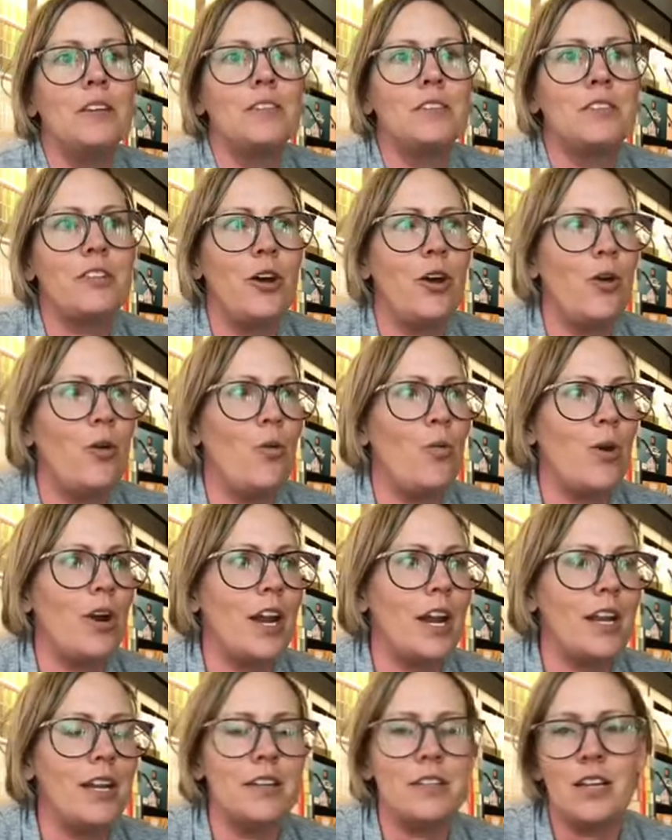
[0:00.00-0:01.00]
So
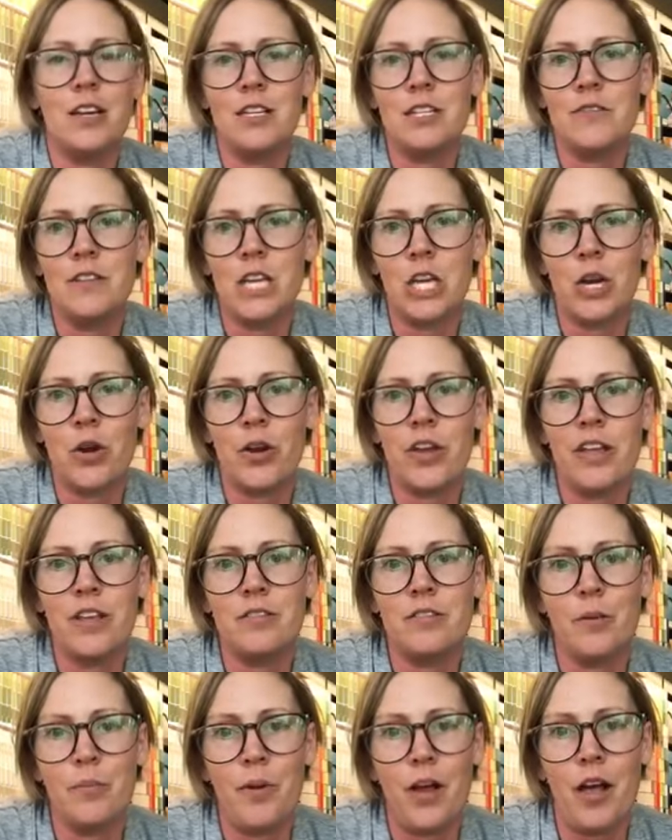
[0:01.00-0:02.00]
we're getting tons of
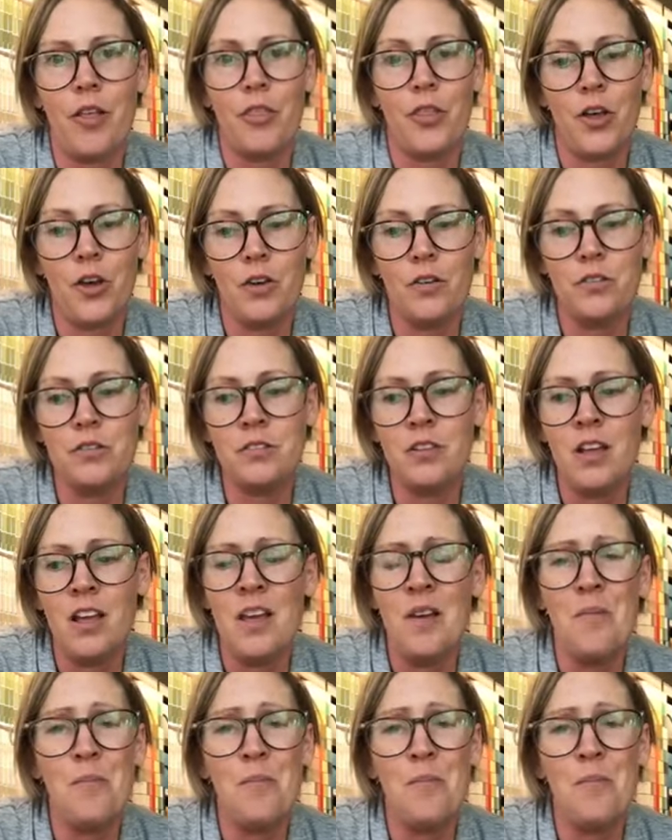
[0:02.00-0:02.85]
inquiries about those.